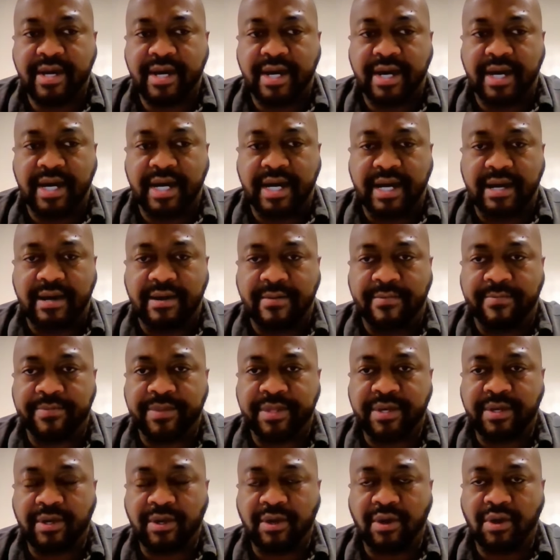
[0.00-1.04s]
The
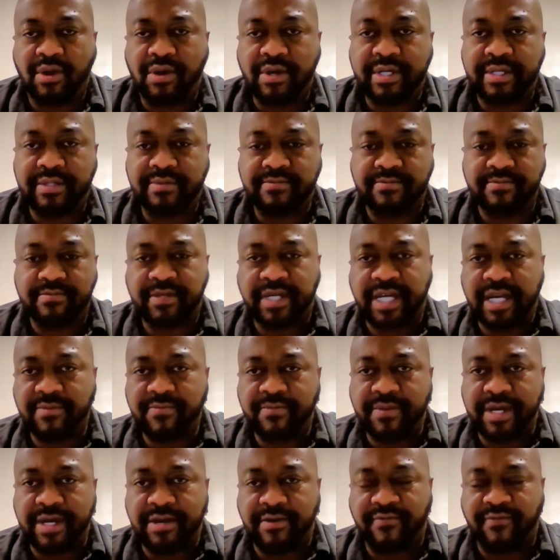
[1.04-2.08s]
Lord gave
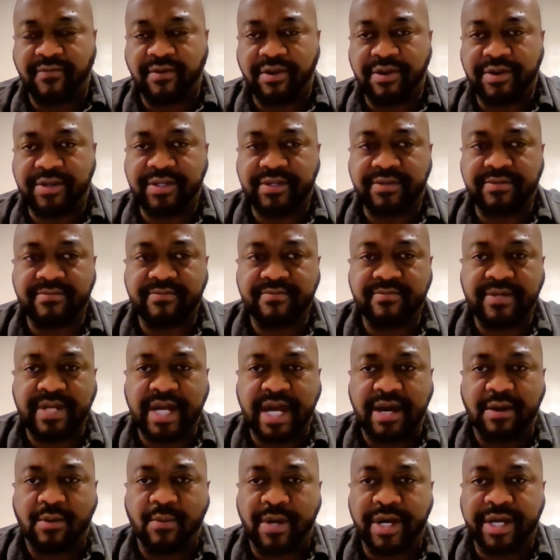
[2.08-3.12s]
me a verse that
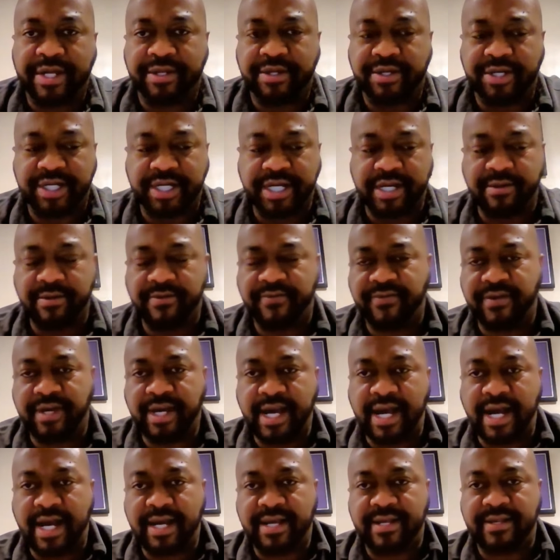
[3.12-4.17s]
I wanted to share with you
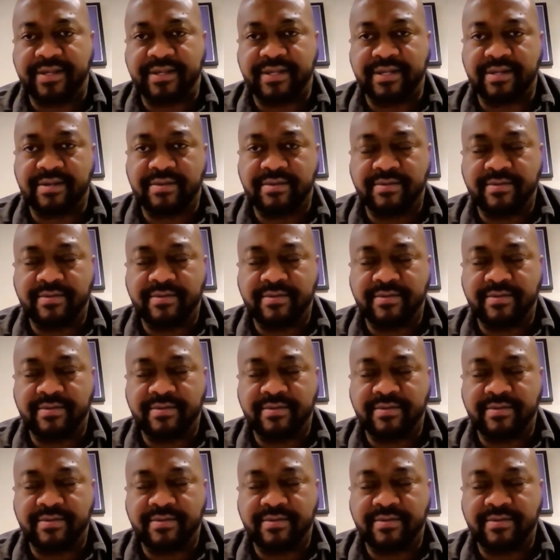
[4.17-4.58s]
guys.